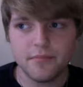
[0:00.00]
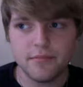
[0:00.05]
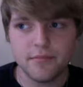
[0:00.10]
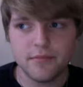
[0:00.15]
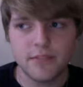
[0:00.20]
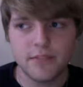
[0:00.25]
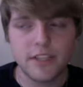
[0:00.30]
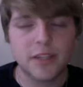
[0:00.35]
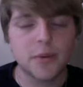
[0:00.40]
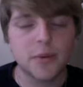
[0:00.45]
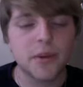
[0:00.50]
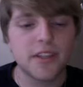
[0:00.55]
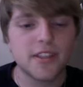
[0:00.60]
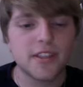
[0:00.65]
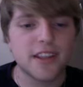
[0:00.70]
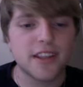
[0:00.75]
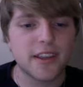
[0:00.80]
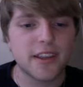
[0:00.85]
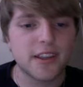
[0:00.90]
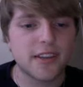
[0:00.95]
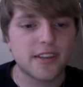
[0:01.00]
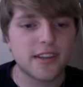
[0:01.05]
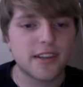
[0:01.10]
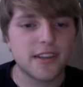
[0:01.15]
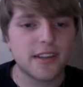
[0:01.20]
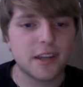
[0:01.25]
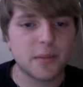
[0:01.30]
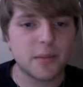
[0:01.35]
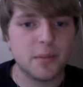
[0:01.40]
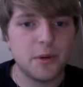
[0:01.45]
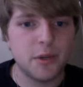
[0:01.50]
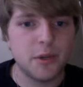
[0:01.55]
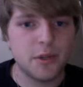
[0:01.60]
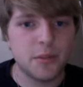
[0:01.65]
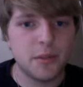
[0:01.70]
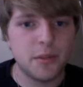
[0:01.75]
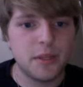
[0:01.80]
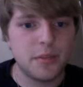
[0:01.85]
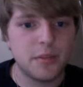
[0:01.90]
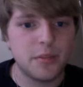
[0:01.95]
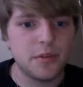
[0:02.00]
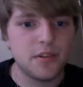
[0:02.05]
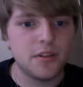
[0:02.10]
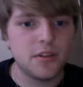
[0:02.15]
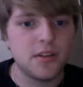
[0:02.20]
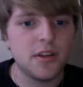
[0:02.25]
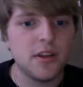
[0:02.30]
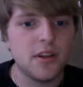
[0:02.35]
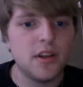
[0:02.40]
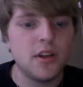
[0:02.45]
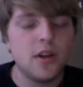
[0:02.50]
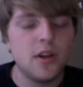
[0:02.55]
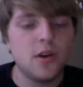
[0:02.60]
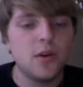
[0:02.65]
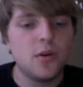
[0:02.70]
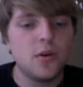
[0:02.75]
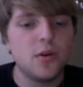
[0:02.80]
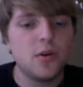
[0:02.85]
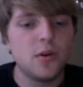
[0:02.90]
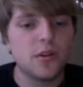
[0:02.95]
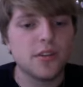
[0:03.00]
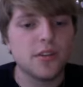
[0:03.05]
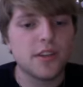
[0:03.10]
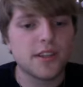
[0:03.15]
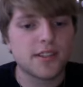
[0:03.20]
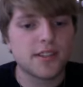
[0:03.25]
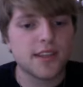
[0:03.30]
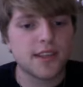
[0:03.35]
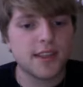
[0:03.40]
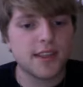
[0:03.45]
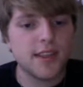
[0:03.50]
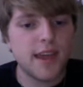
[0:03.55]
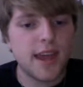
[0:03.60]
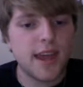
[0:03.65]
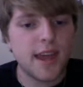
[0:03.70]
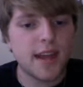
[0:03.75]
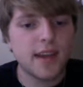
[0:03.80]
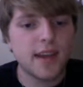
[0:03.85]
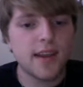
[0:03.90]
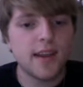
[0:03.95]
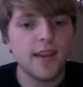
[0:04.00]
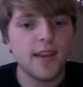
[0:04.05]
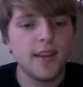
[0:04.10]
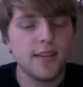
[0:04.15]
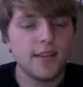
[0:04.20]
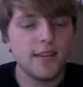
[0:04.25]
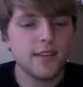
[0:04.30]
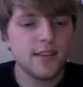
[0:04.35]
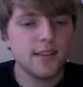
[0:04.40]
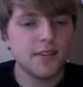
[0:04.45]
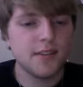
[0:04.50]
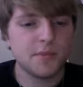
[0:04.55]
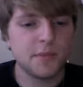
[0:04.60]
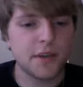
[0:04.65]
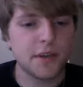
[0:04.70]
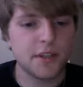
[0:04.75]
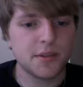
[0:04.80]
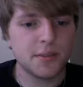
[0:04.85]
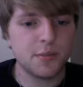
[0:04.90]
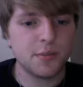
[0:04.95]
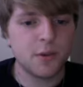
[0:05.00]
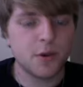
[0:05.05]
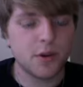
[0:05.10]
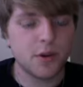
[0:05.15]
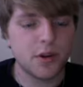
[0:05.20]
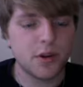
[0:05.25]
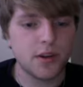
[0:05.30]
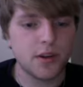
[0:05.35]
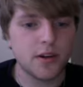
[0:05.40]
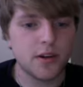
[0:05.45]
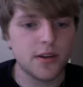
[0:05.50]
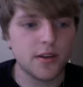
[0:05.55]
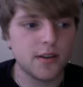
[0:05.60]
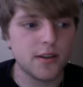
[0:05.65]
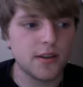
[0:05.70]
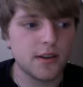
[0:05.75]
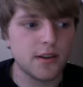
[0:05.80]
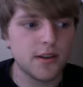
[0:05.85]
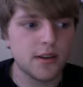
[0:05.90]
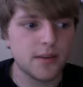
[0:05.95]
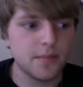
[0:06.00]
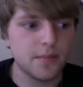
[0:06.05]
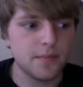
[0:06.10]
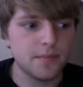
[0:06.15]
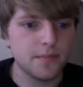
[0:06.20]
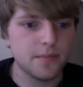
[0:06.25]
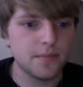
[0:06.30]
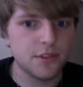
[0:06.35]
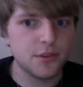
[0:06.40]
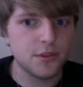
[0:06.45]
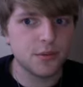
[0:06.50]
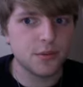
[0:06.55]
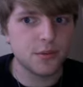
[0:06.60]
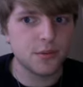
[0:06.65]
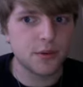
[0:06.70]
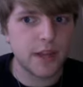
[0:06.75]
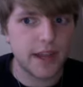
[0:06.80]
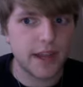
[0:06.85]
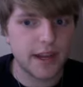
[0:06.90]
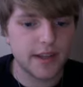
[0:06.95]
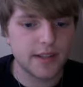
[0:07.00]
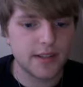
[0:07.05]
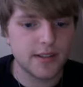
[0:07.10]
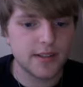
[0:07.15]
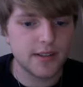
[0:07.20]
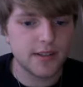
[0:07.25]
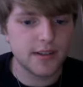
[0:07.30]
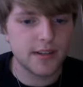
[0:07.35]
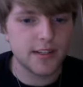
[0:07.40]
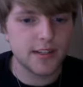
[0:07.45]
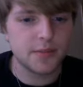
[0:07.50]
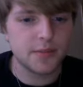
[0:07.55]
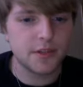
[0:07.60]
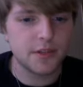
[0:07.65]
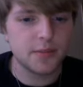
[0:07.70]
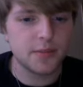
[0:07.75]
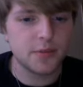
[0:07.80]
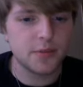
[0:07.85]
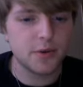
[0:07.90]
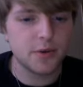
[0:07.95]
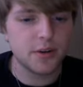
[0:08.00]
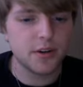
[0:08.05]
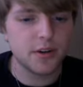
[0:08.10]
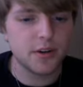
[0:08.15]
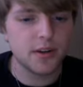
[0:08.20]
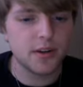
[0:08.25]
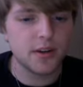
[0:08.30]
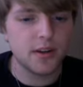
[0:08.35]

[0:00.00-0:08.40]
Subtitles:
like the way the psychics can like push people or things like that. This is much more direct, and it's much more,